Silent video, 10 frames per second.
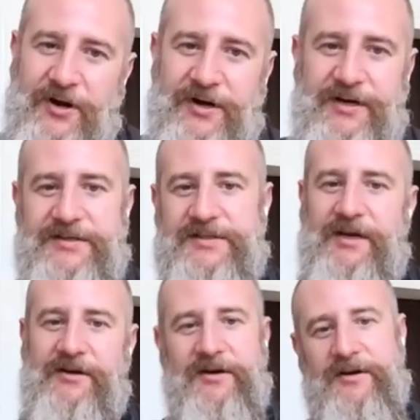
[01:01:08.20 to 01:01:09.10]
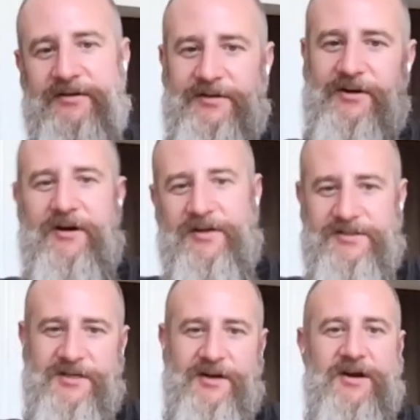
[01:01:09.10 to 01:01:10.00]
and it's like, dark and
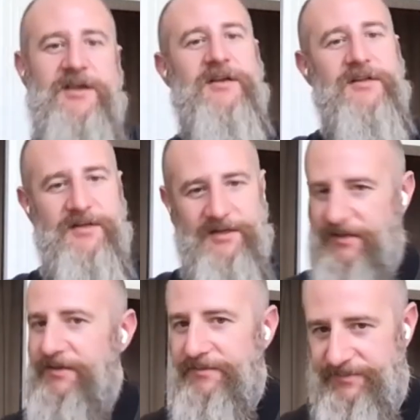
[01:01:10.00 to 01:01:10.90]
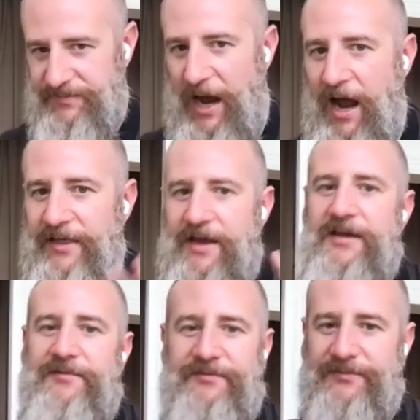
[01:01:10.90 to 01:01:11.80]
scary. I
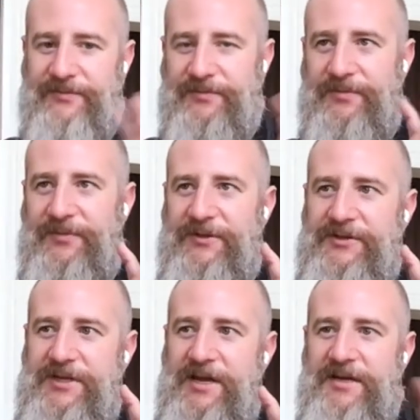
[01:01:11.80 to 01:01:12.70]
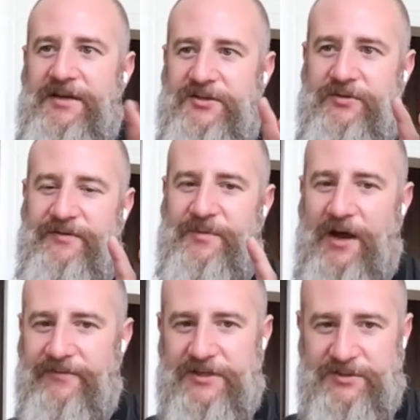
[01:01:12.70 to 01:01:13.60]
like taking sort of
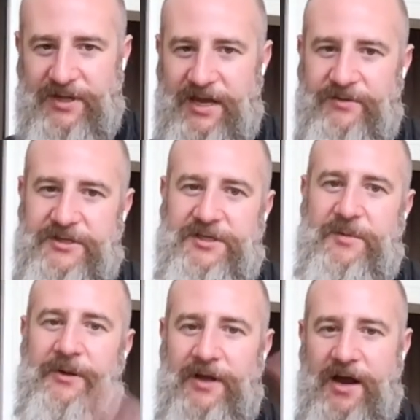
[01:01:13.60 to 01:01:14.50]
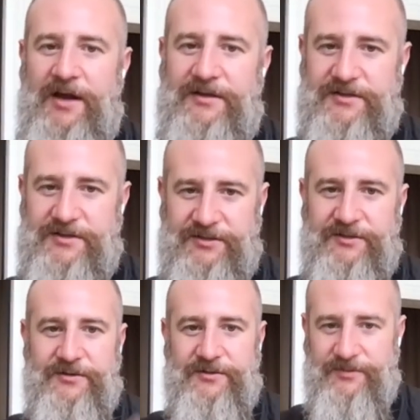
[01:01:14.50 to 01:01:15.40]
my visual language and applying it
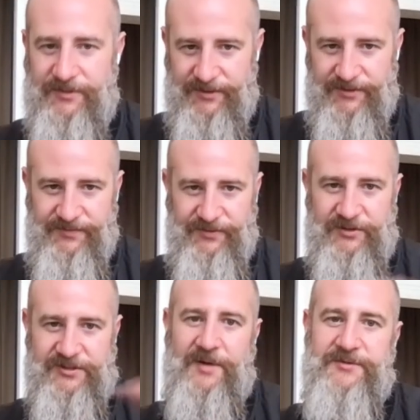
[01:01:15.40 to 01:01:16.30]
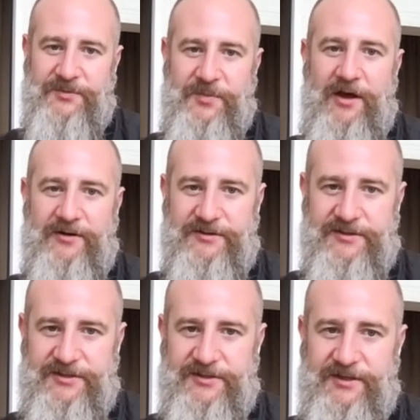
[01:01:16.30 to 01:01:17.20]
to those subject
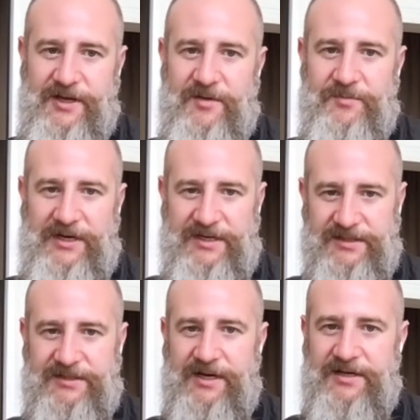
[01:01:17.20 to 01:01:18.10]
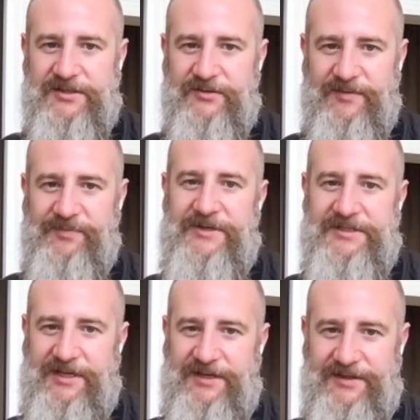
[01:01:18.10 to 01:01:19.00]
matters, because it does sort of
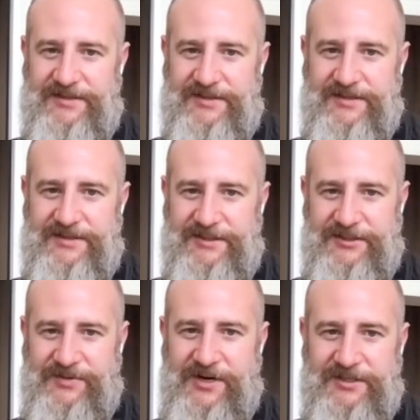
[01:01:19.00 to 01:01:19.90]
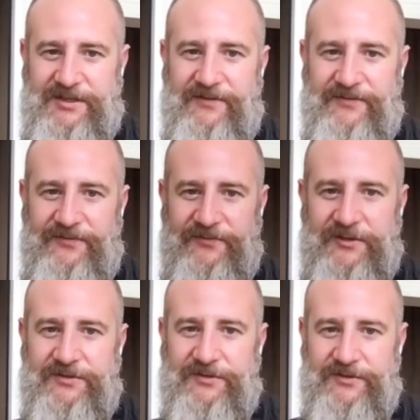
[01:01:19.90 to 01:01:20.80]
present this situation that
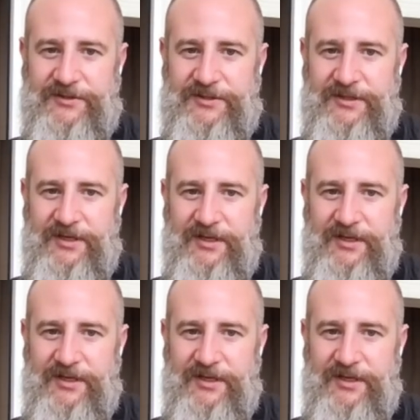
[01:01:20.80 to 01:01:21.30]
feels